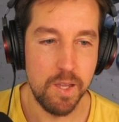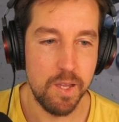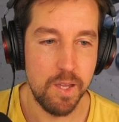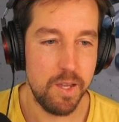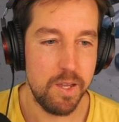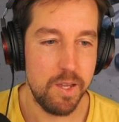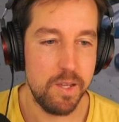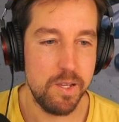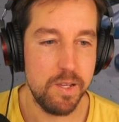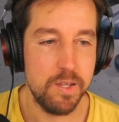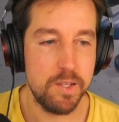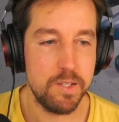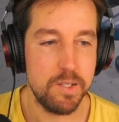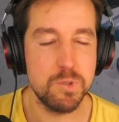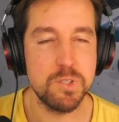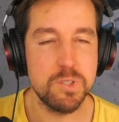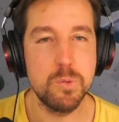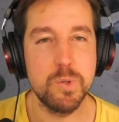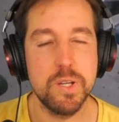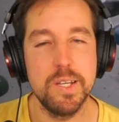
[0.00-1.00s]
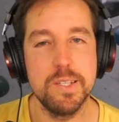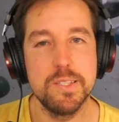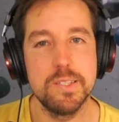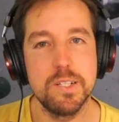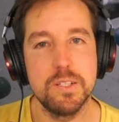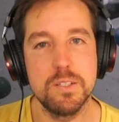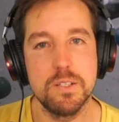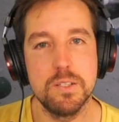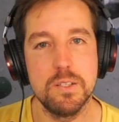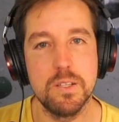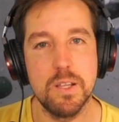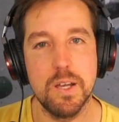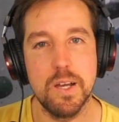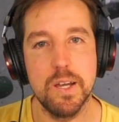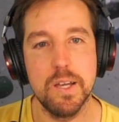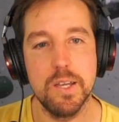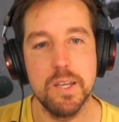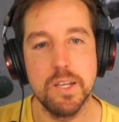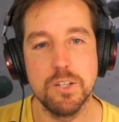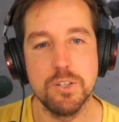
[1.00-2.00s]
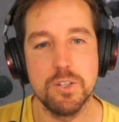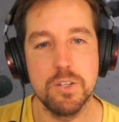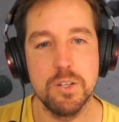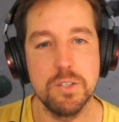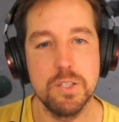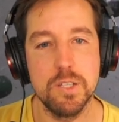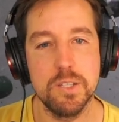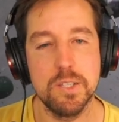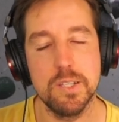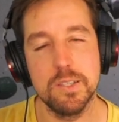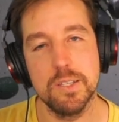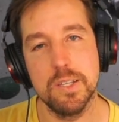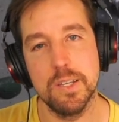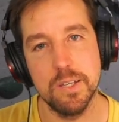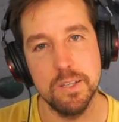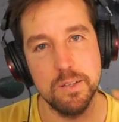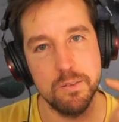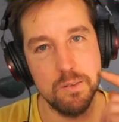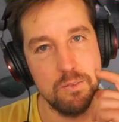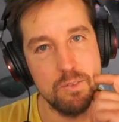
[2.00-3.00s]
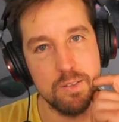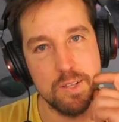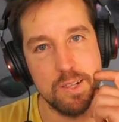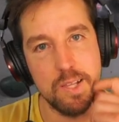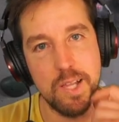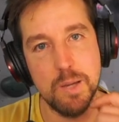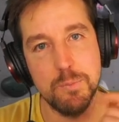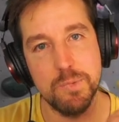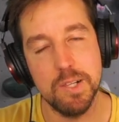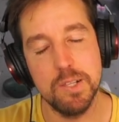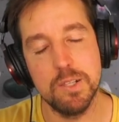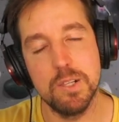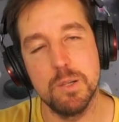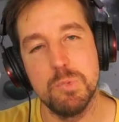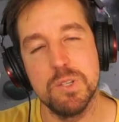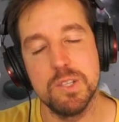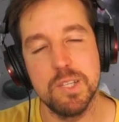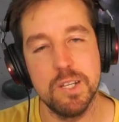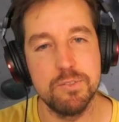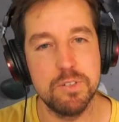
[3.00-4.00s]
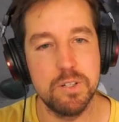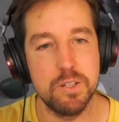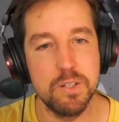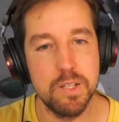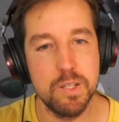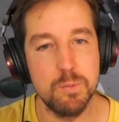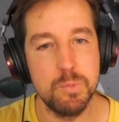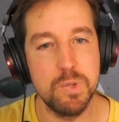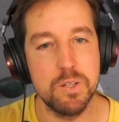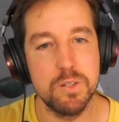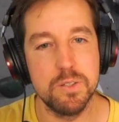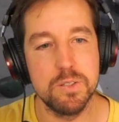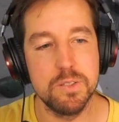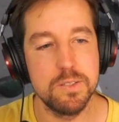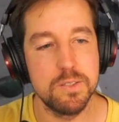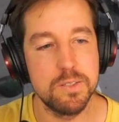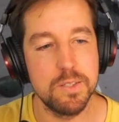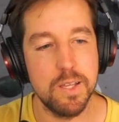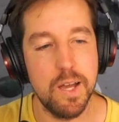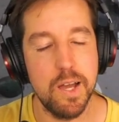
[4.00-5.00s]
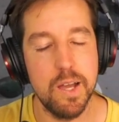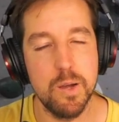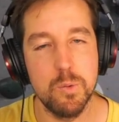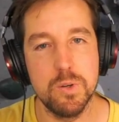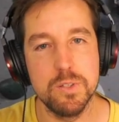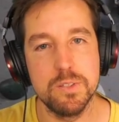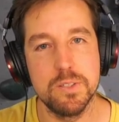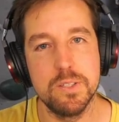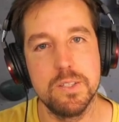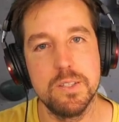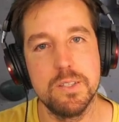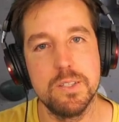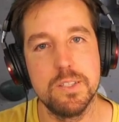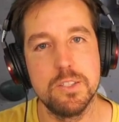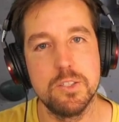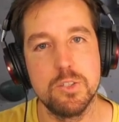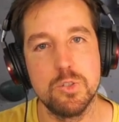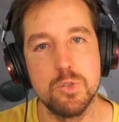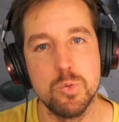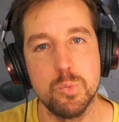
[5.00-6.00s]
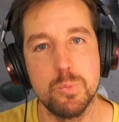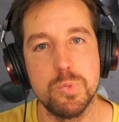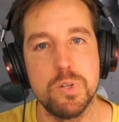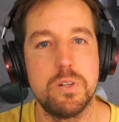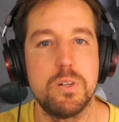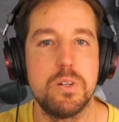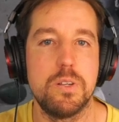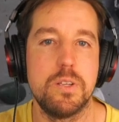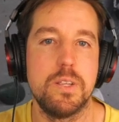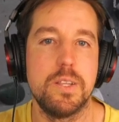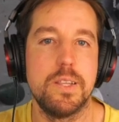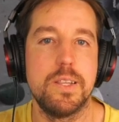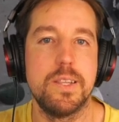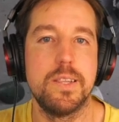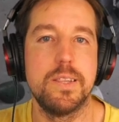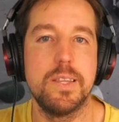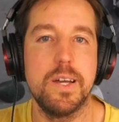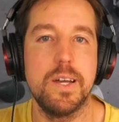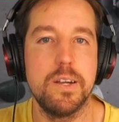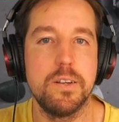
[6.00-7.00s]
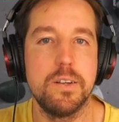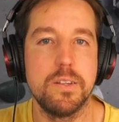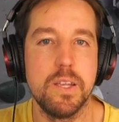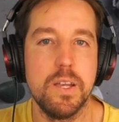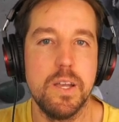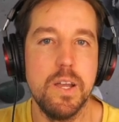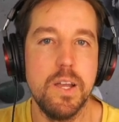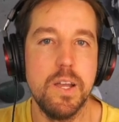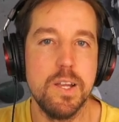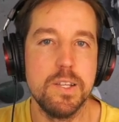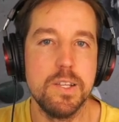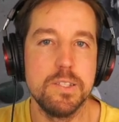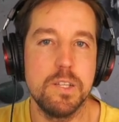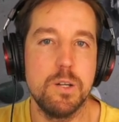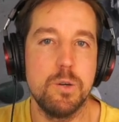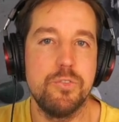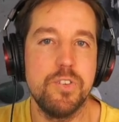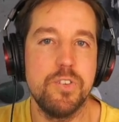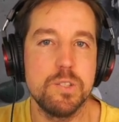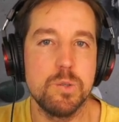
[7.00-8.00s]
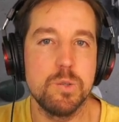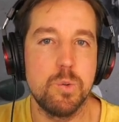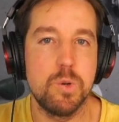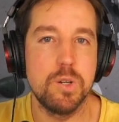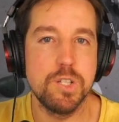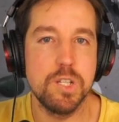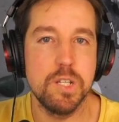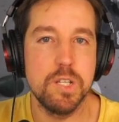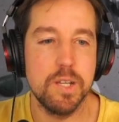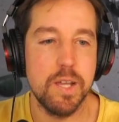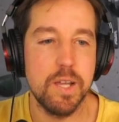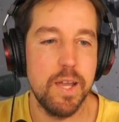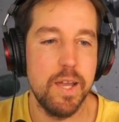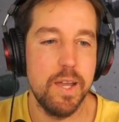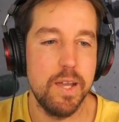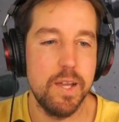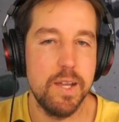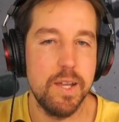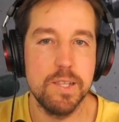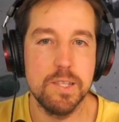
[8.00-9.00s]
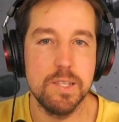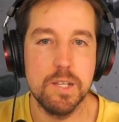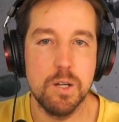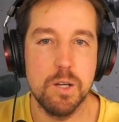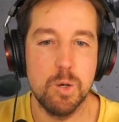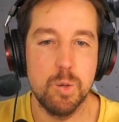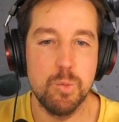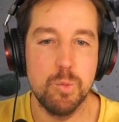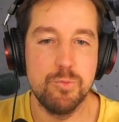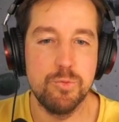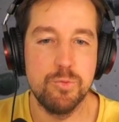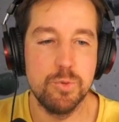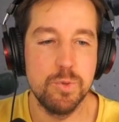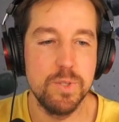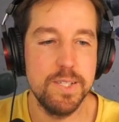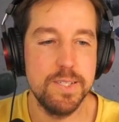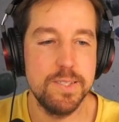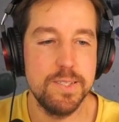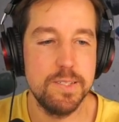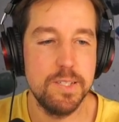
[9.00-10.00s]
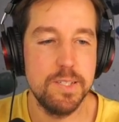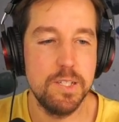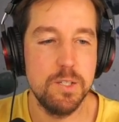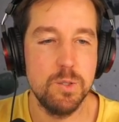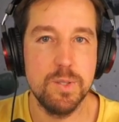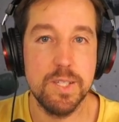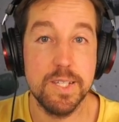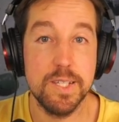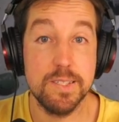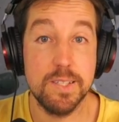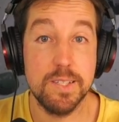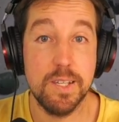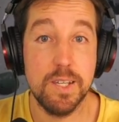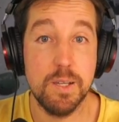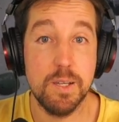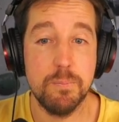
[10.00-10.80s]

It was okay session, I enjoyed it, and I even climbed a little bit after that because I wasn't super tired. So thanks for watching and hopefully see you next time.